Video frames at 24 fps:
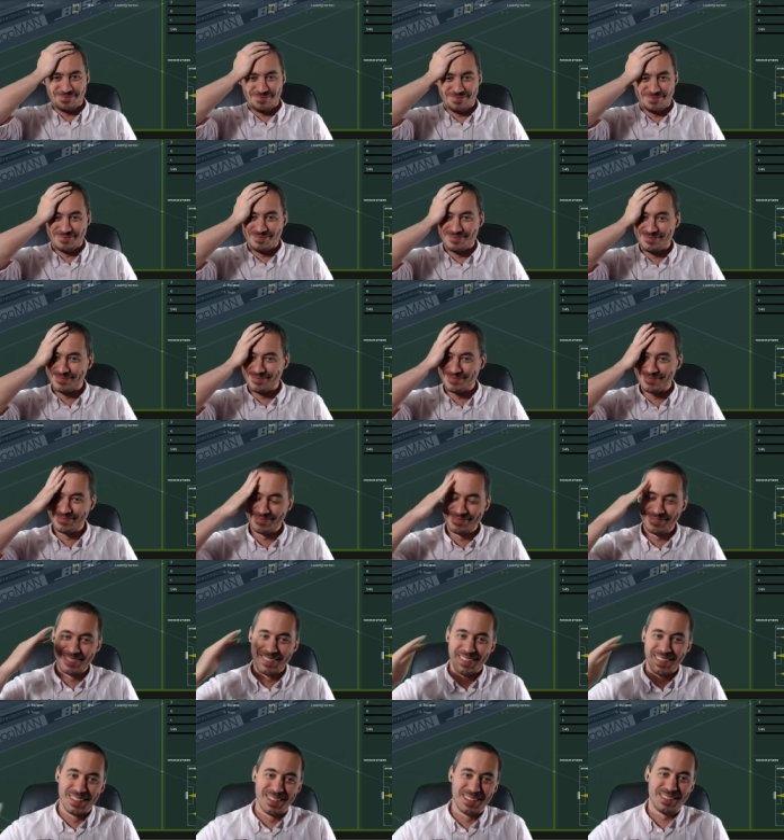
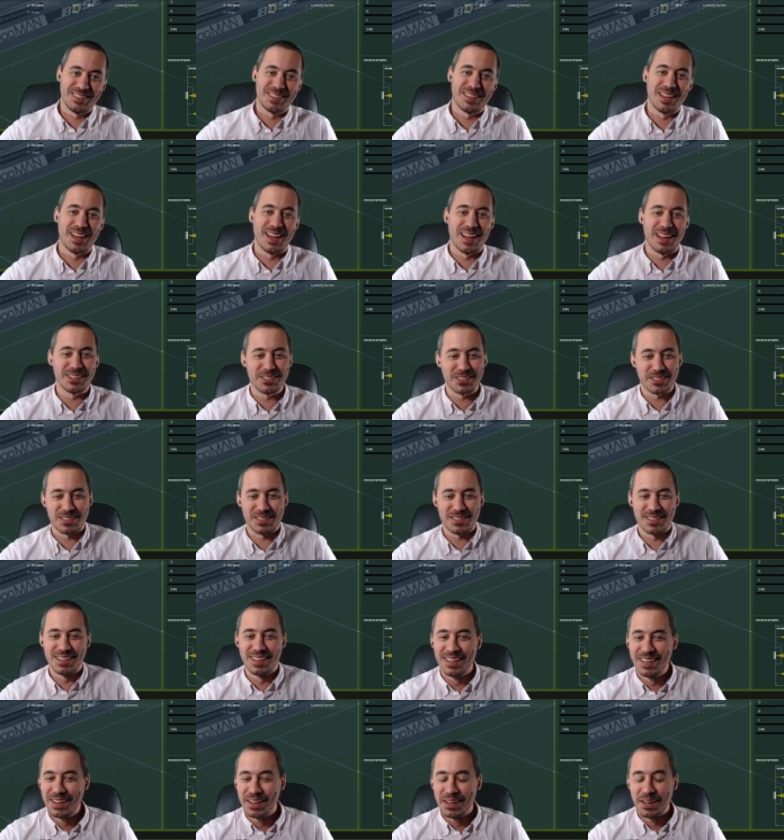I just
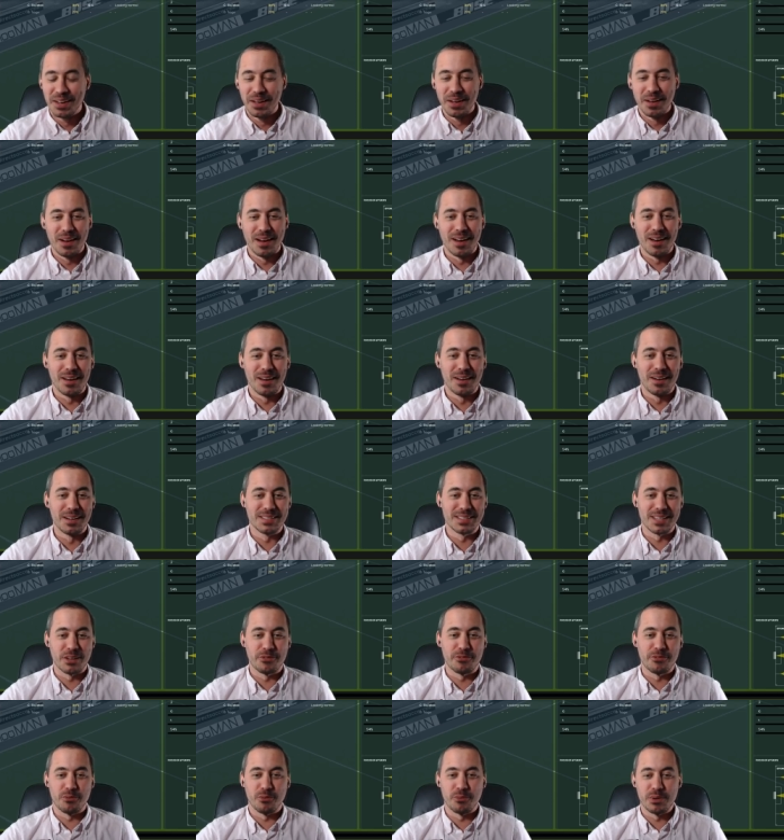uh, it's
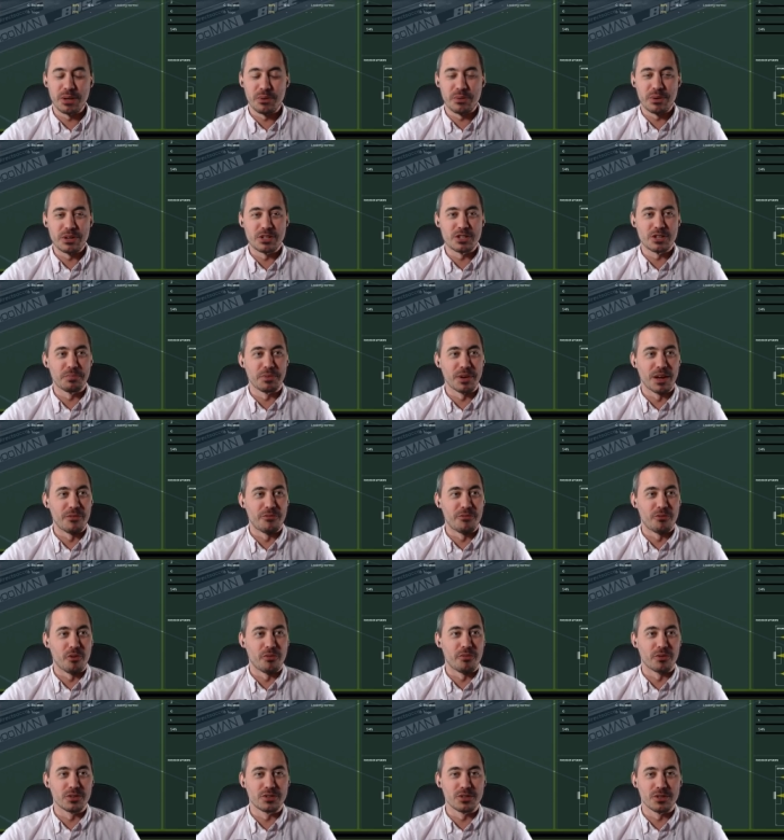like we, we should play a
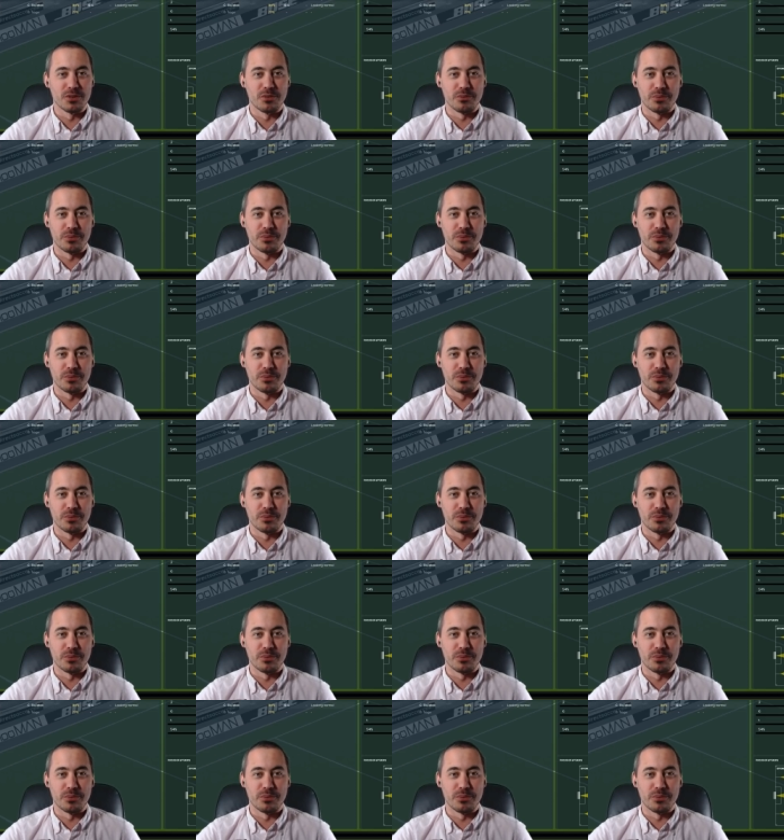442.